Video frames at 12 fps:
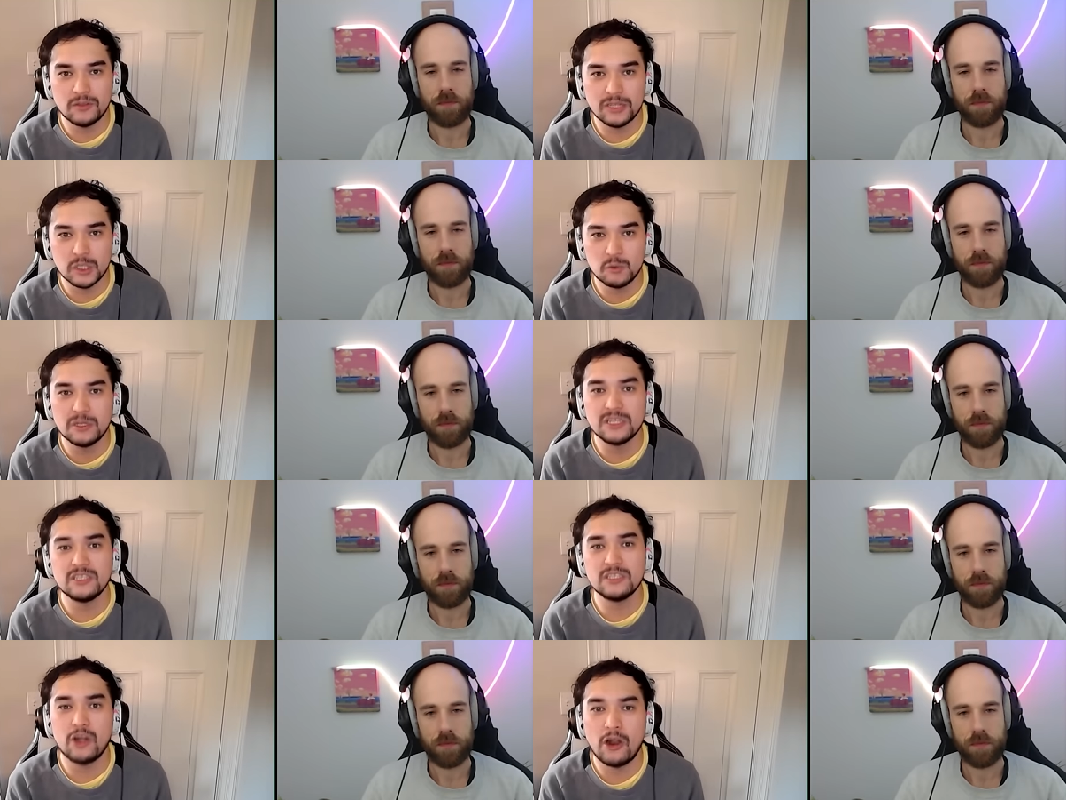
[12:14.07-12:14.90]
Speaker 1: this one
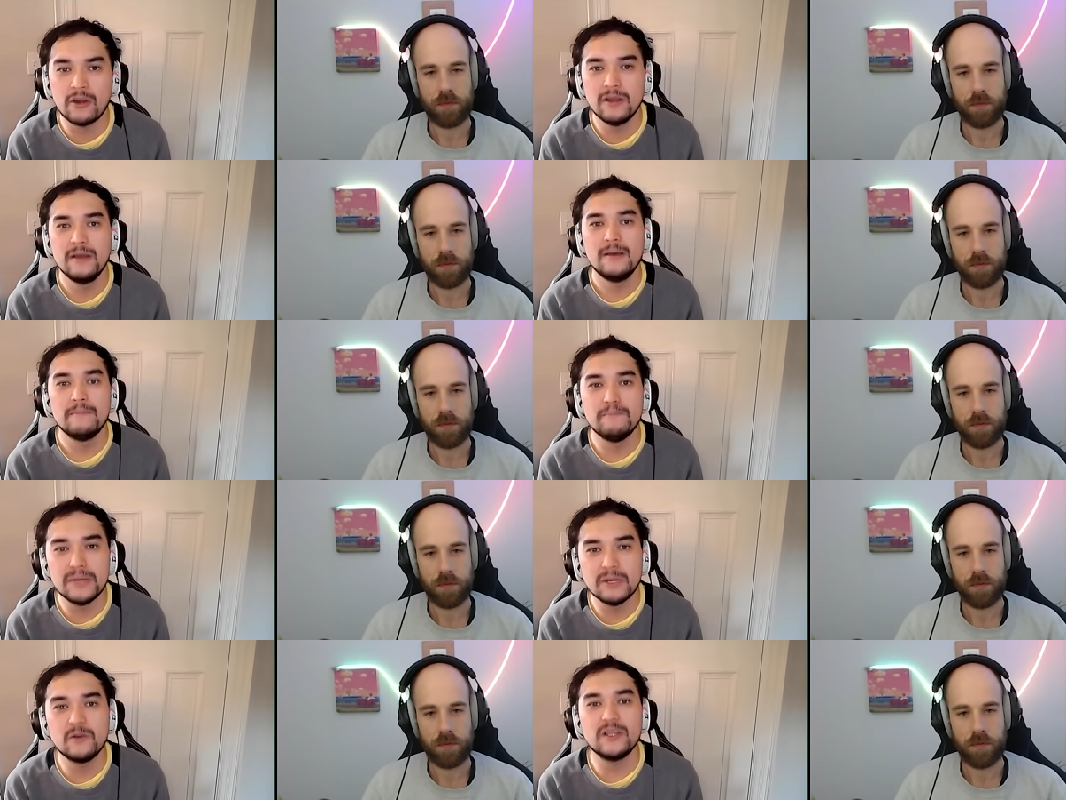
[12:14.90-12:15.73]
and start
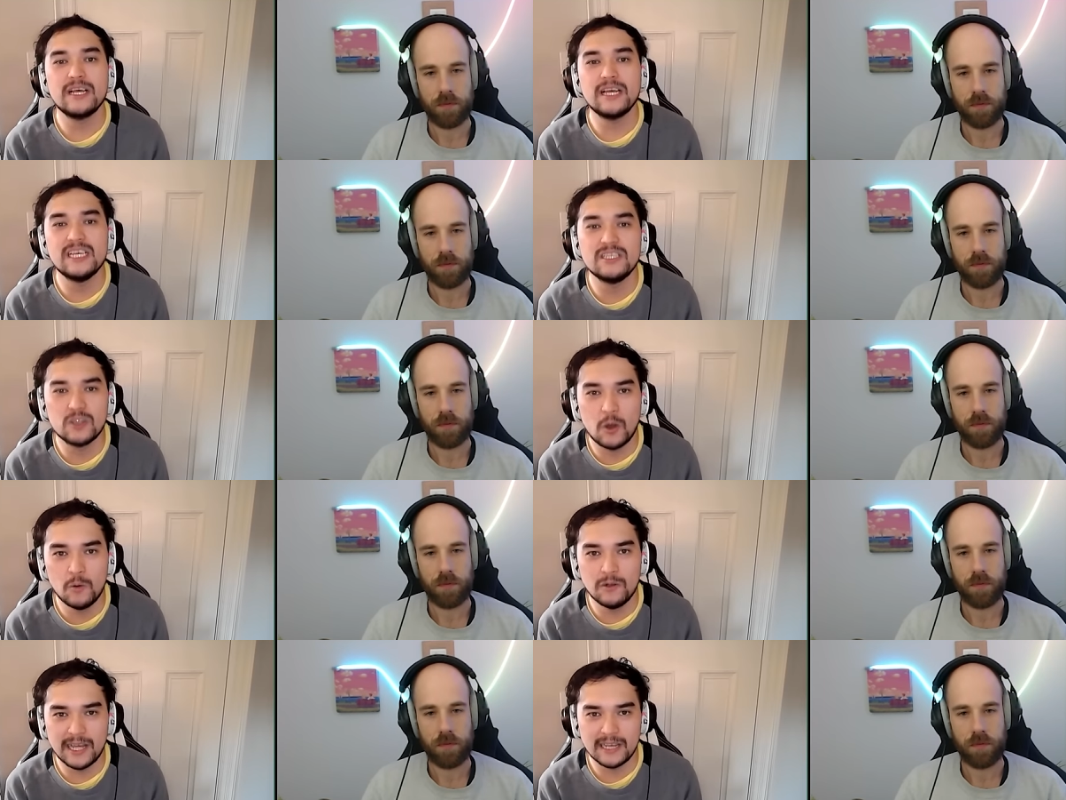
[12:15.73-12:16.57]
building his
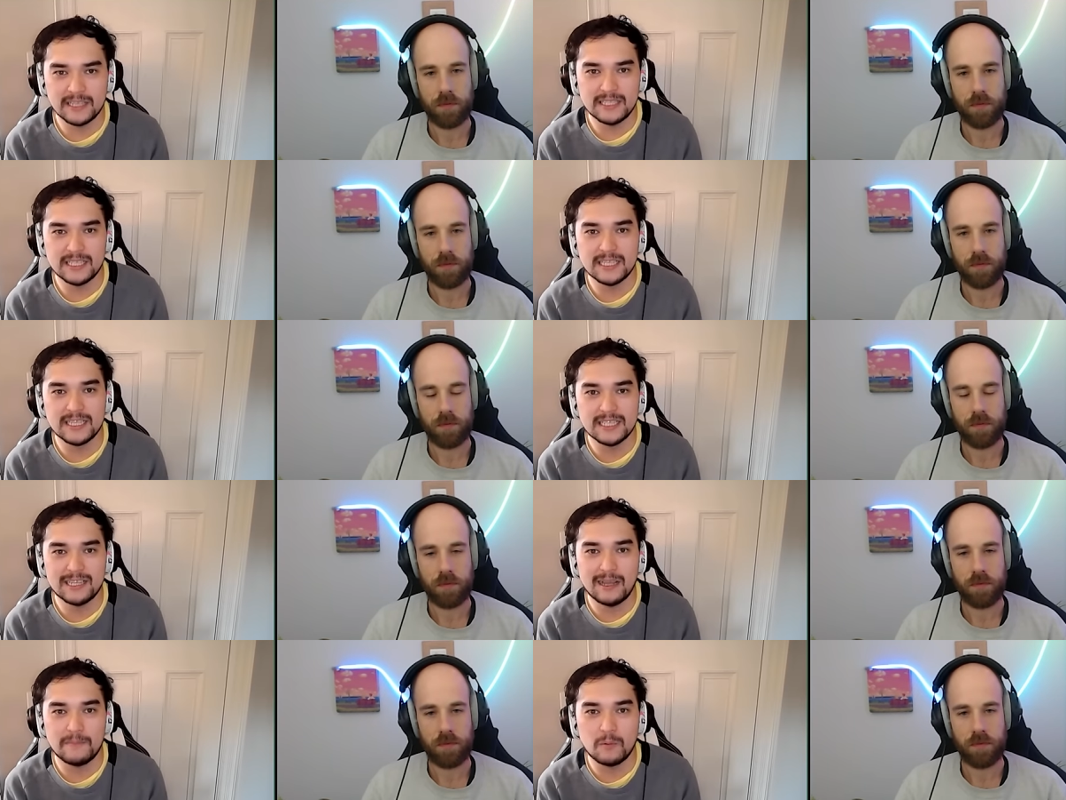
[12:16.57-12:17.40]
own legacy in
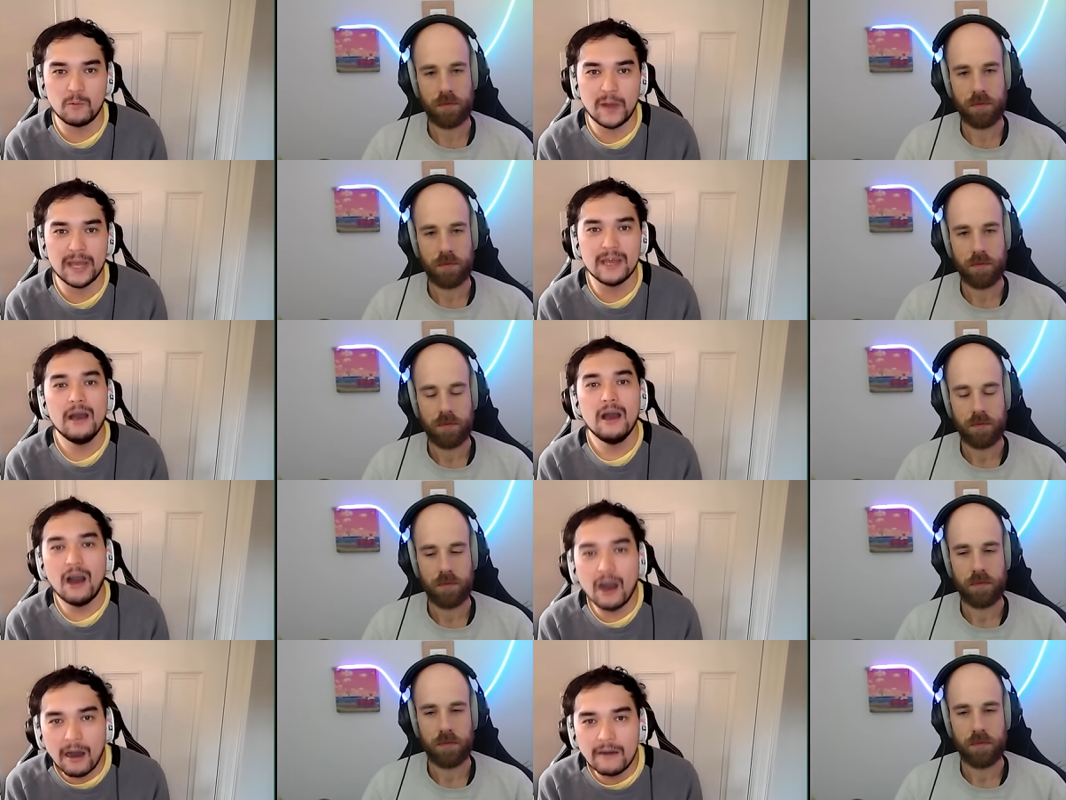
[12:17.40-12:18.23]
this type of way
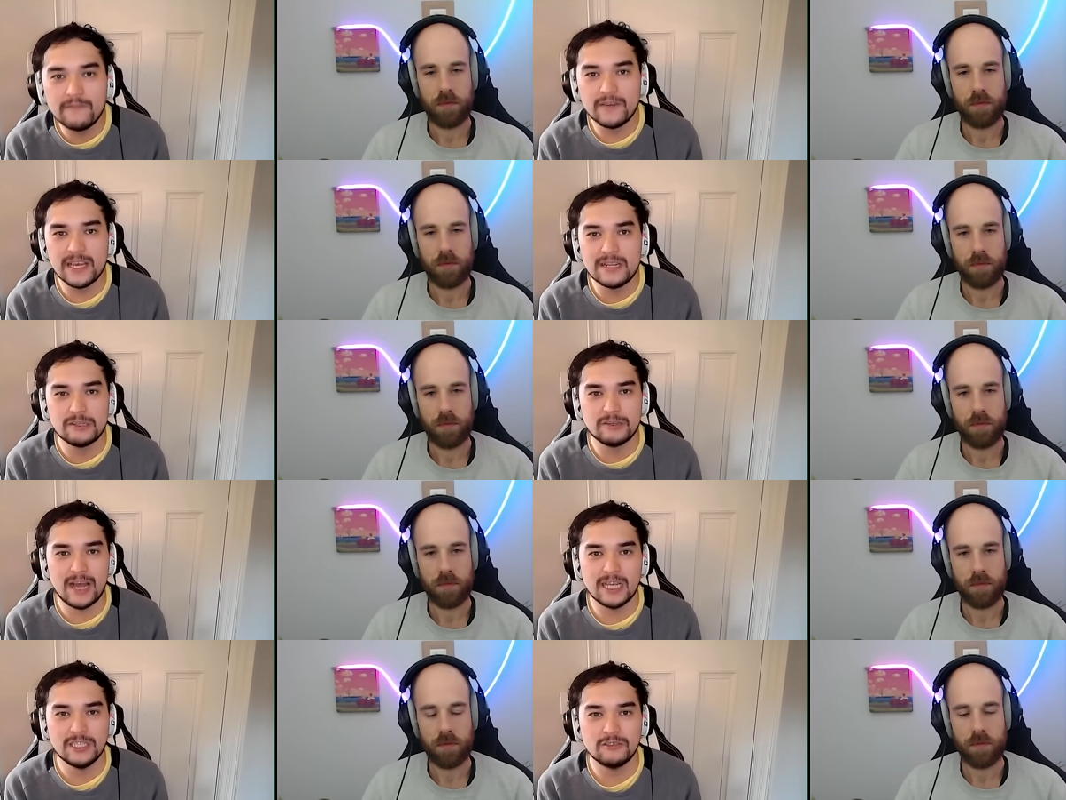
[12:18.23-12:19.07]
of
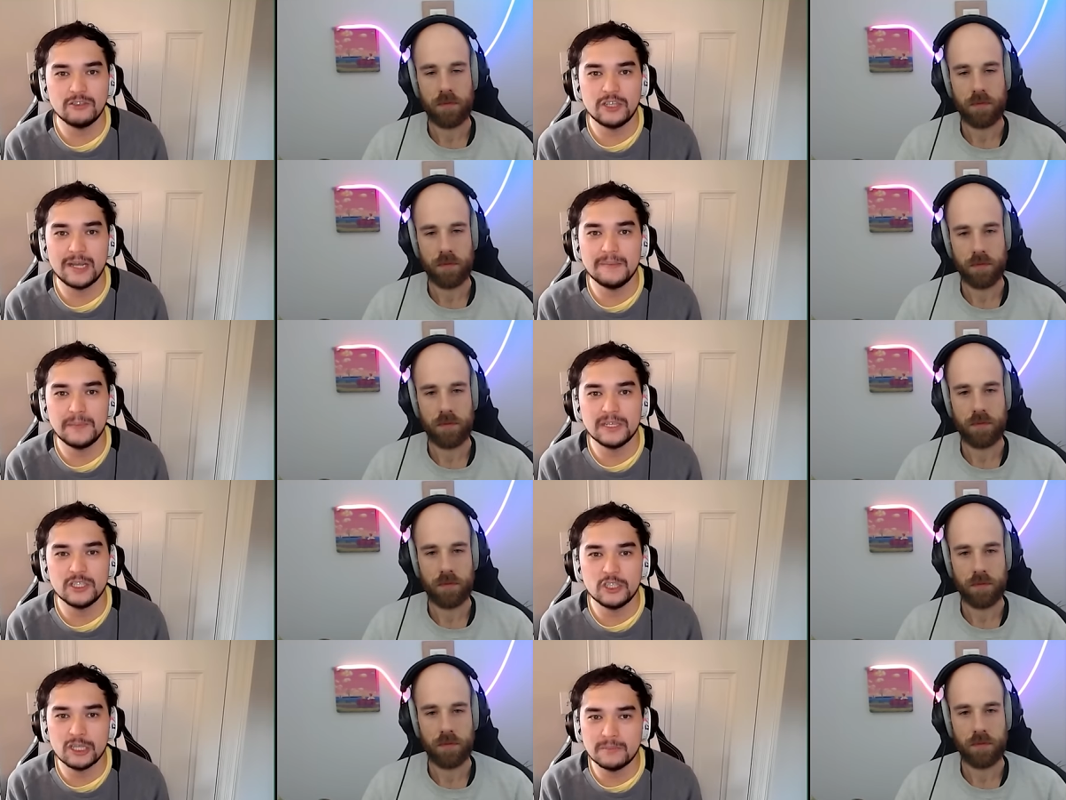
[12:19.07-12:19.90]
international
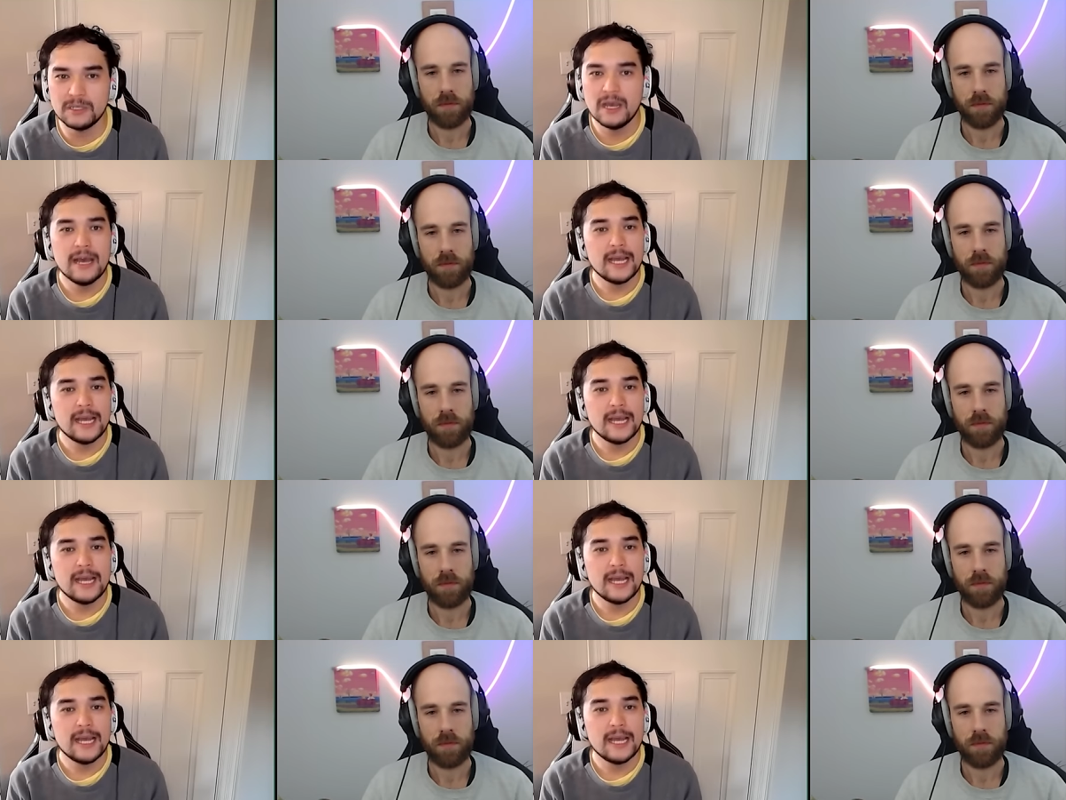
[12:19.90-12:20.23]
championships.